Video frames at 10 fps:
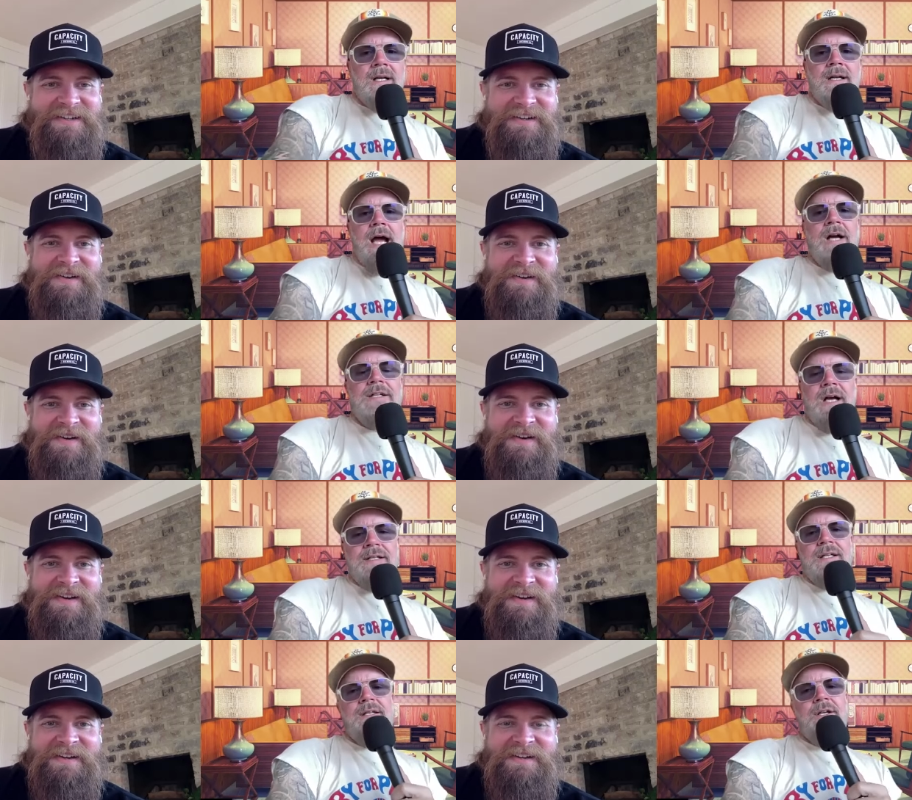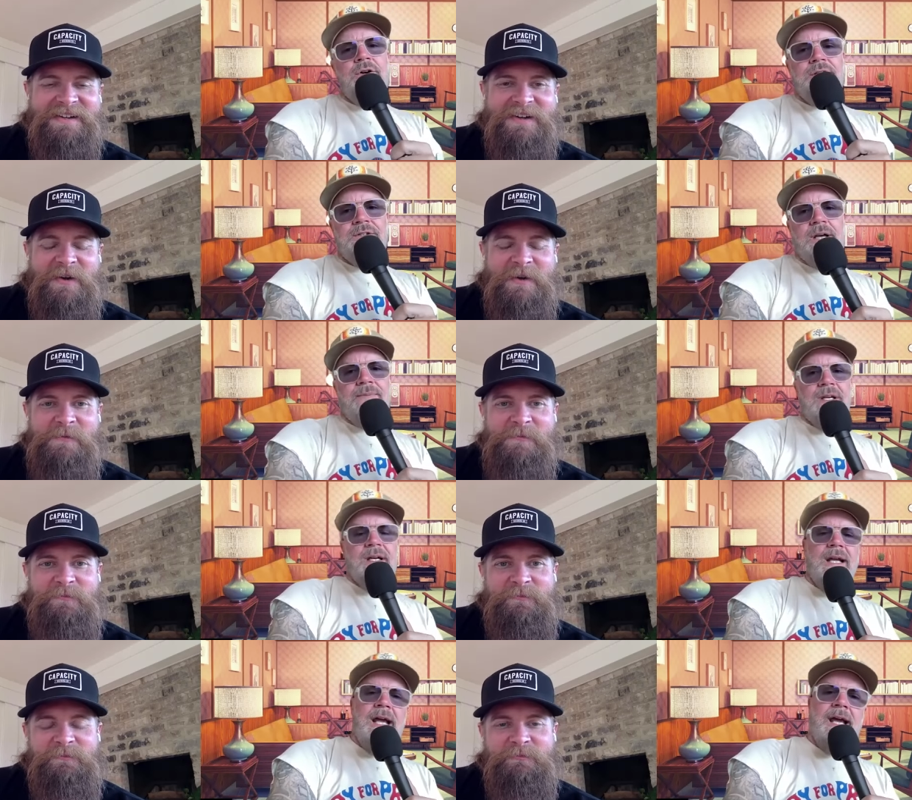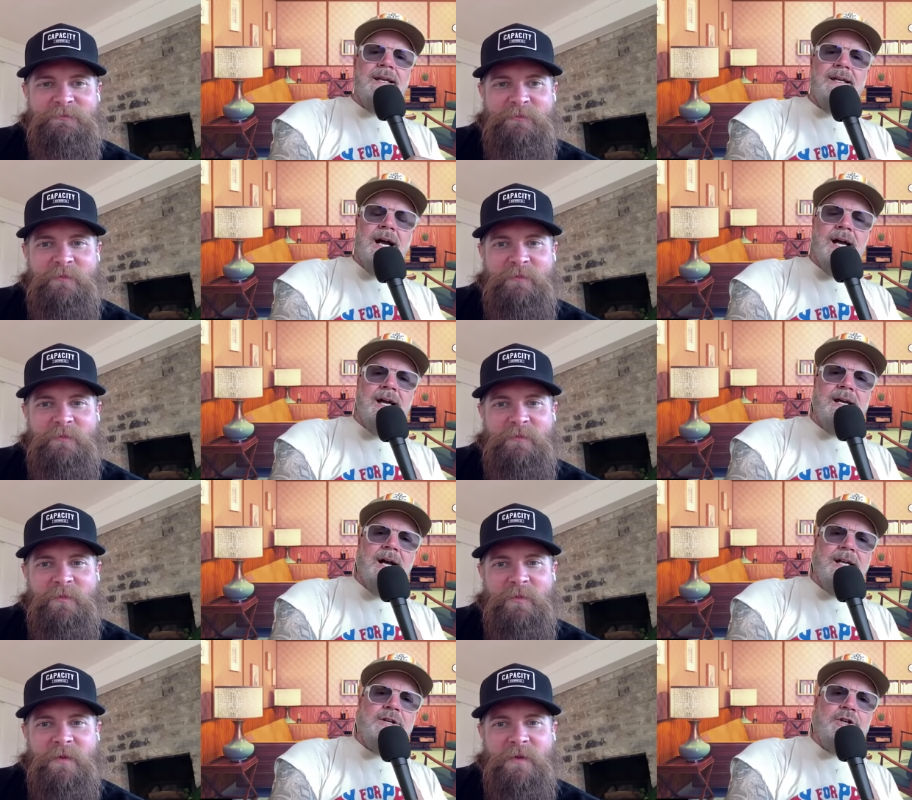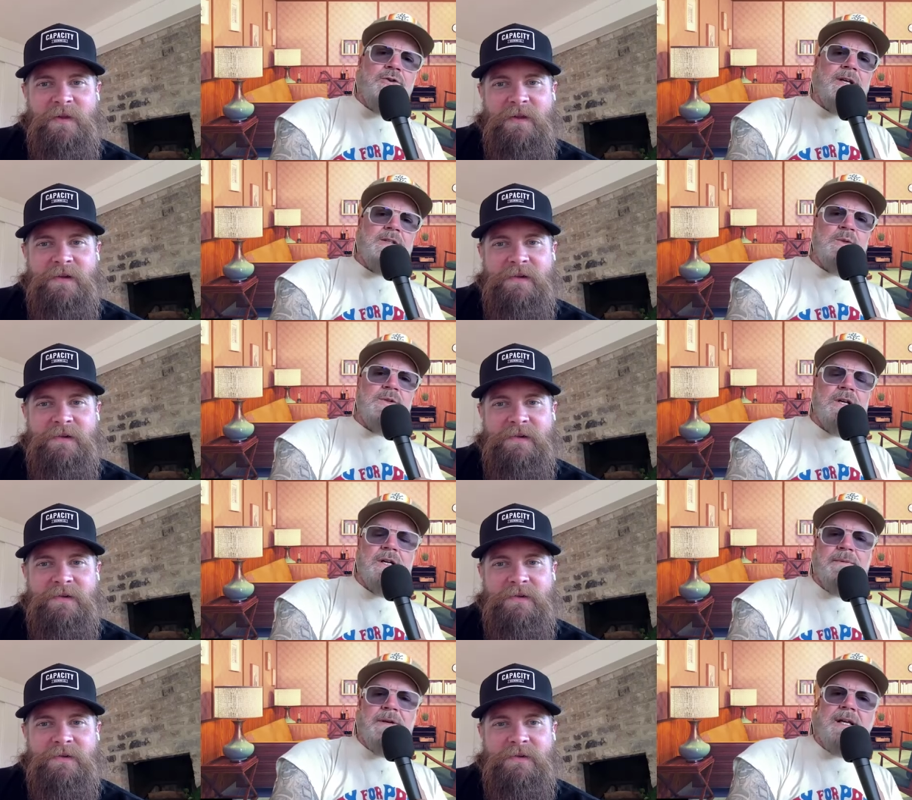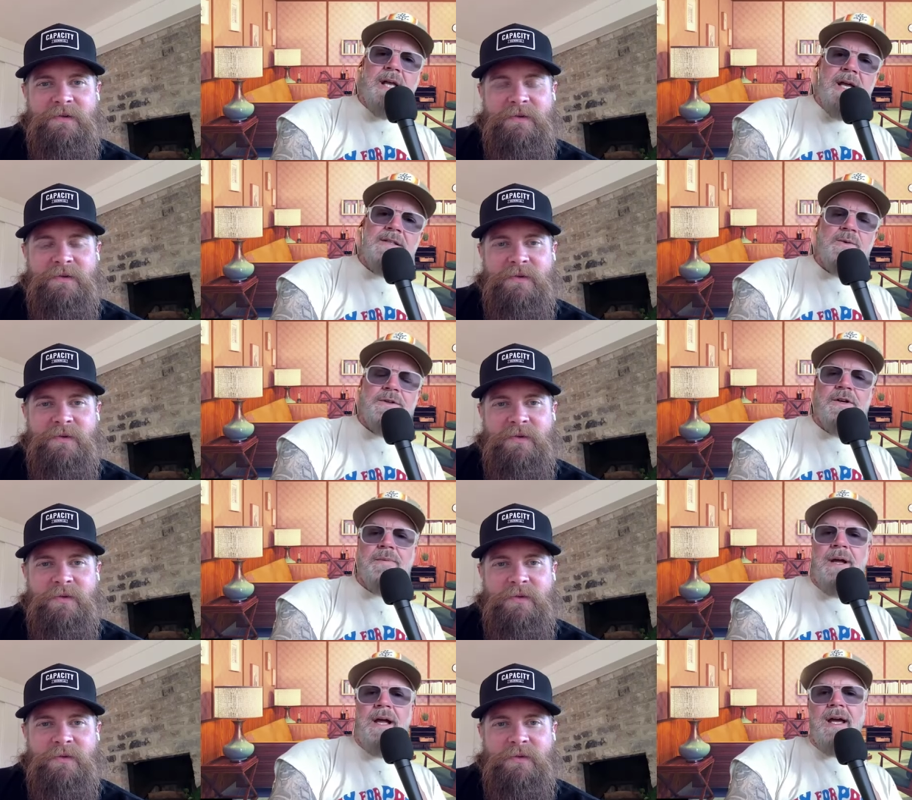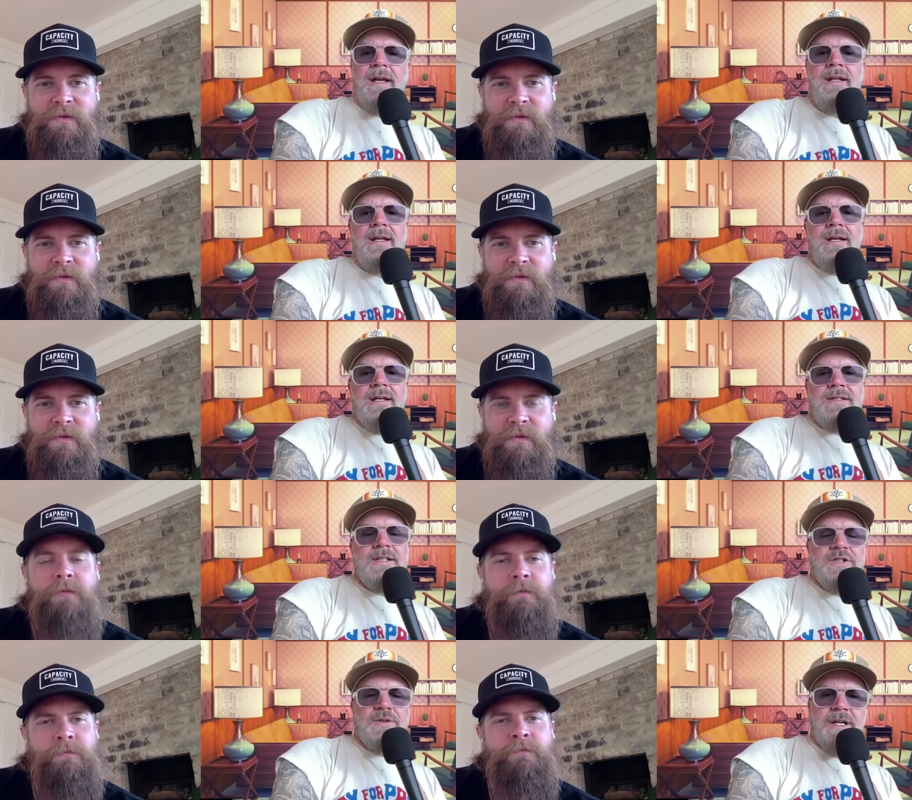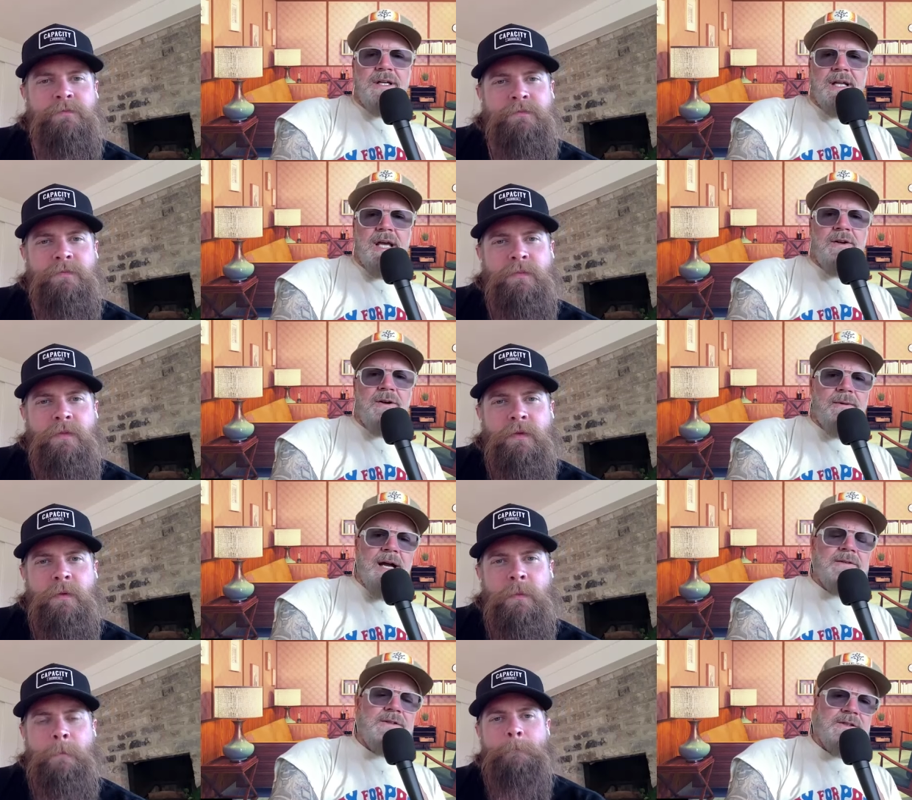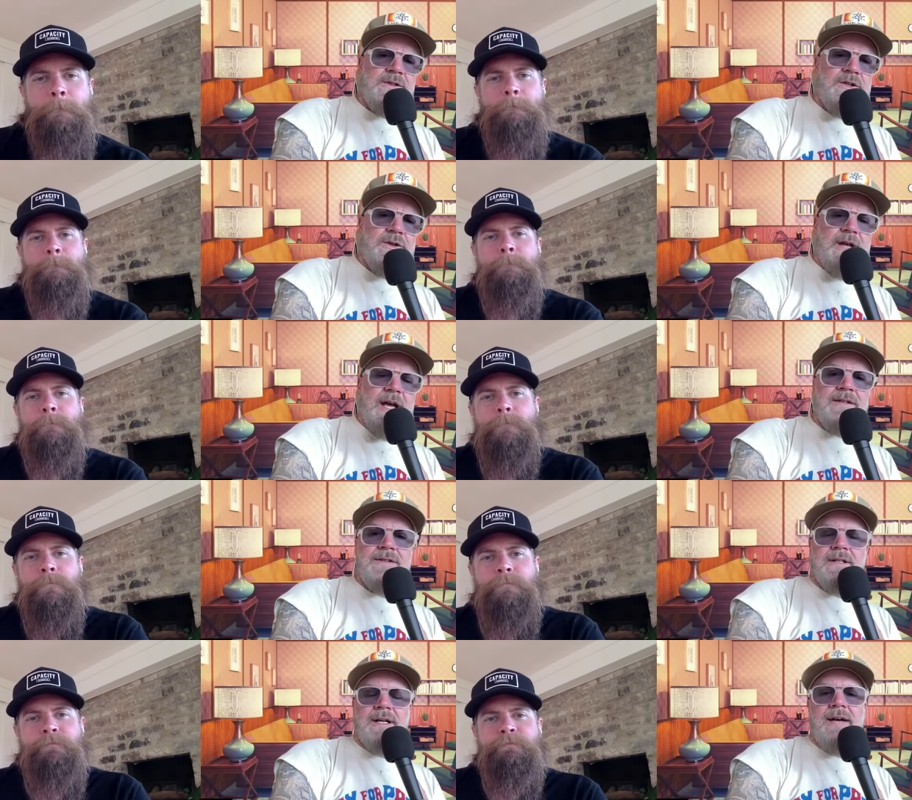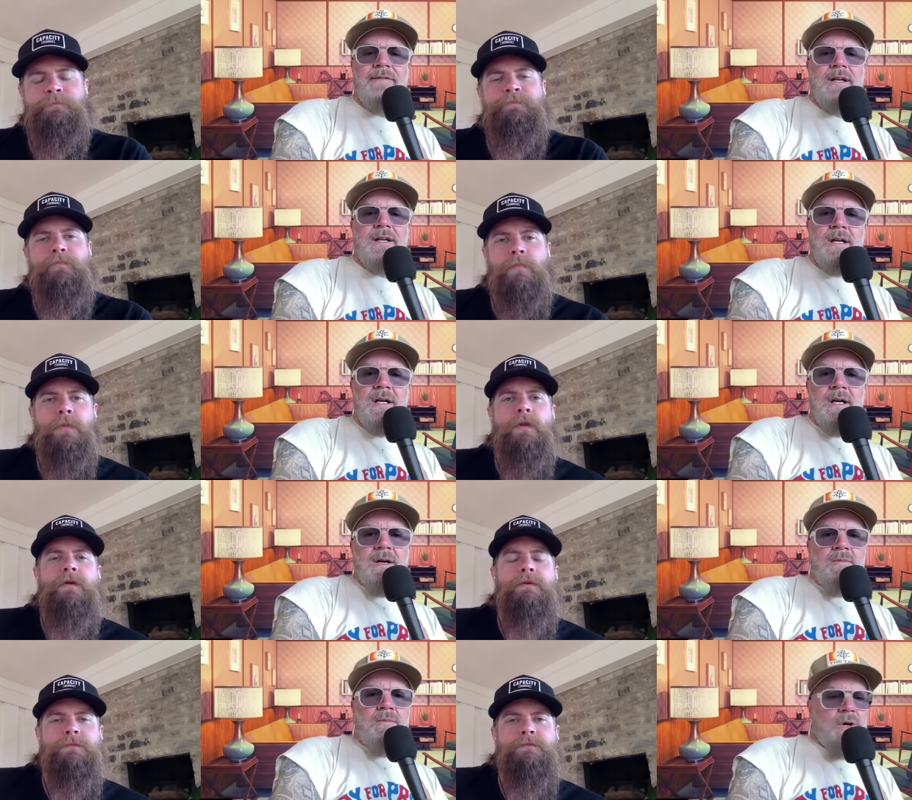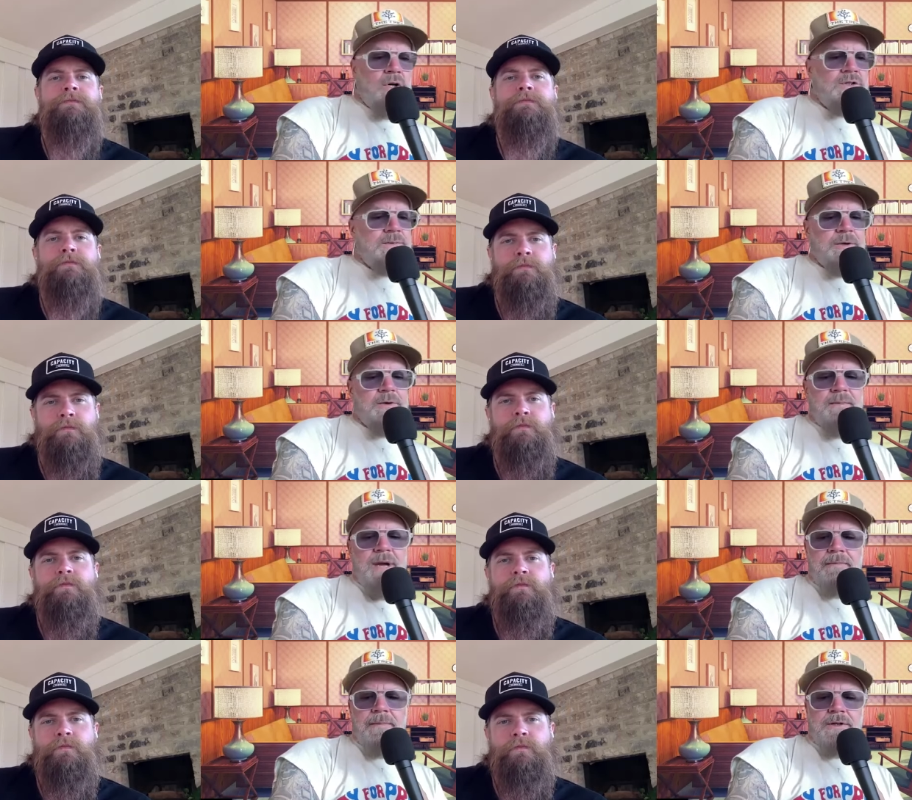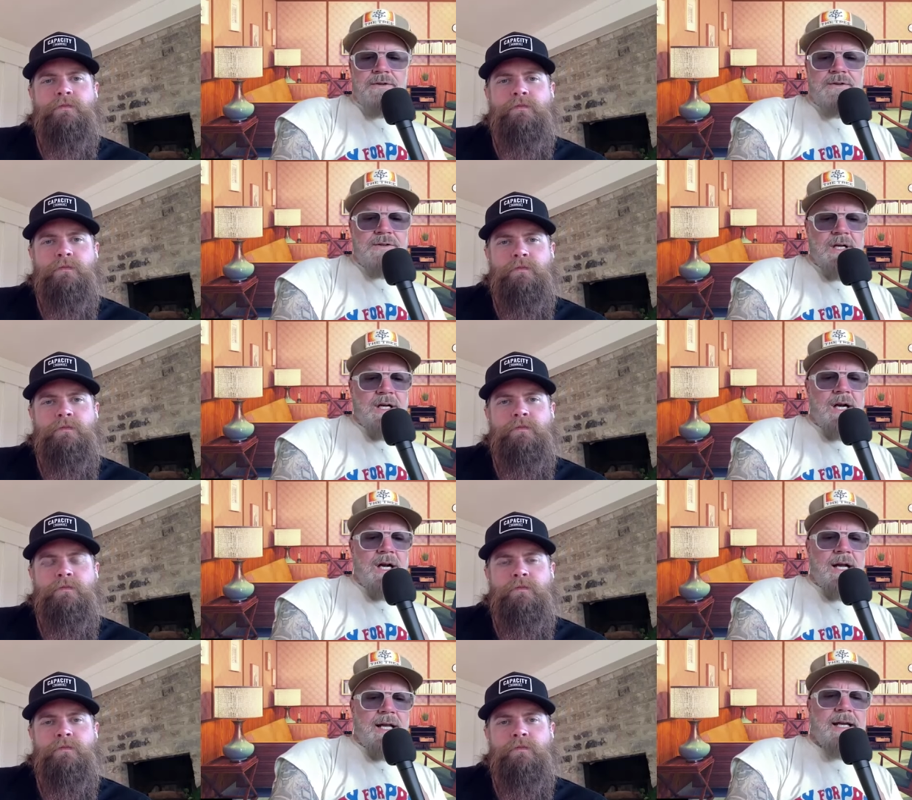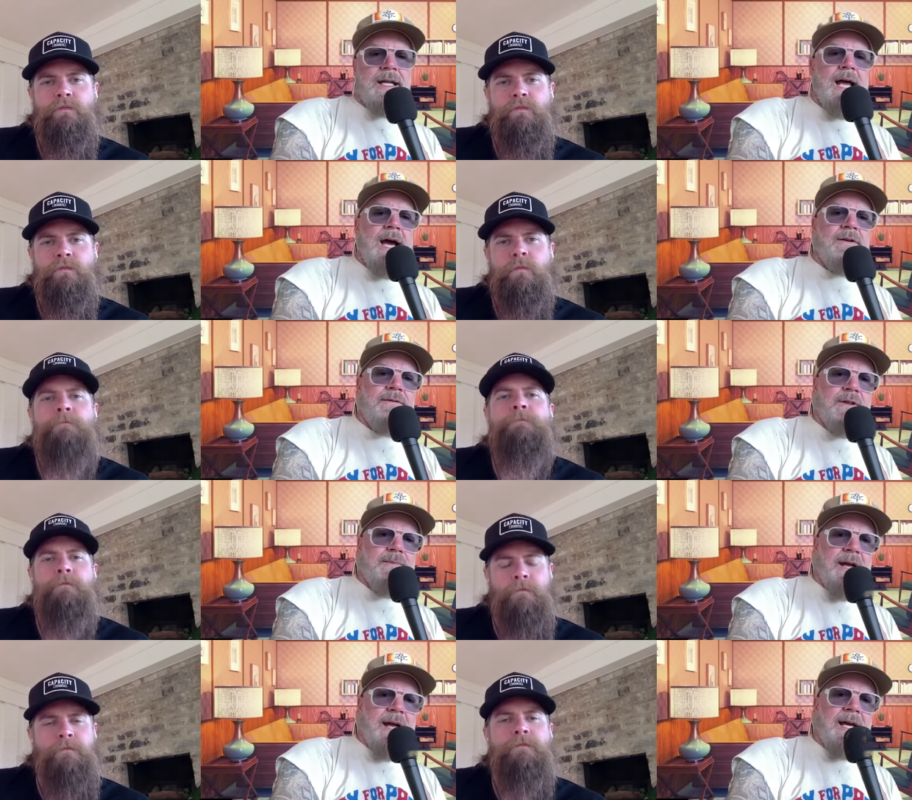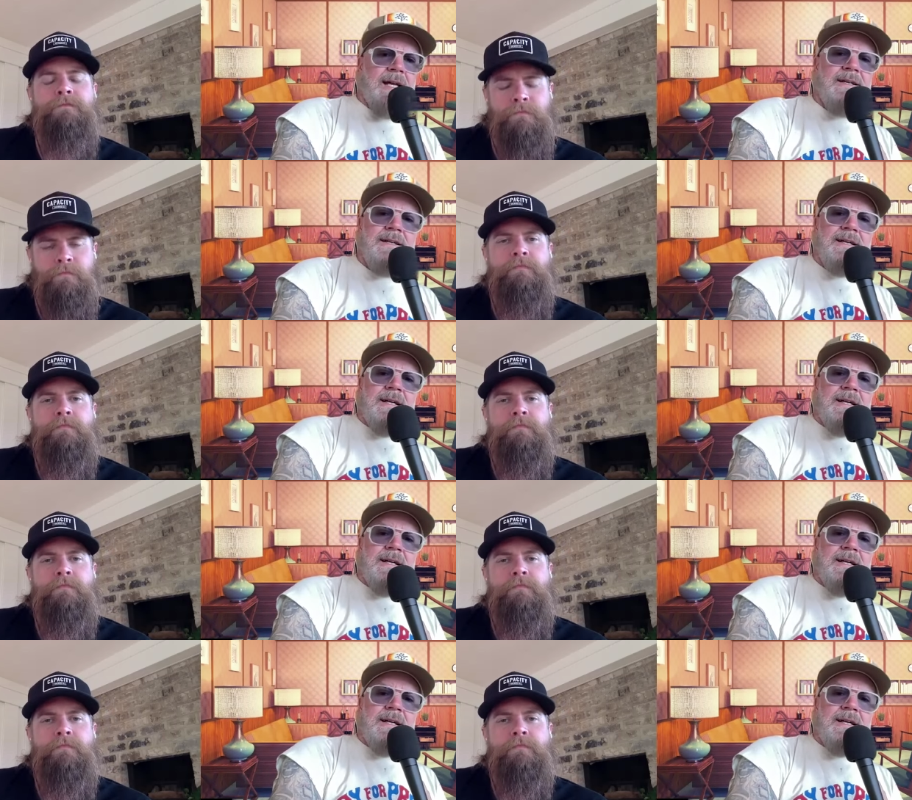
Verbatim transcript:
Speaker 1: now I, I did notice something and I I knew this was going to be a case with your band since you've been together around since 2011 multiple members uh, in and out of the band.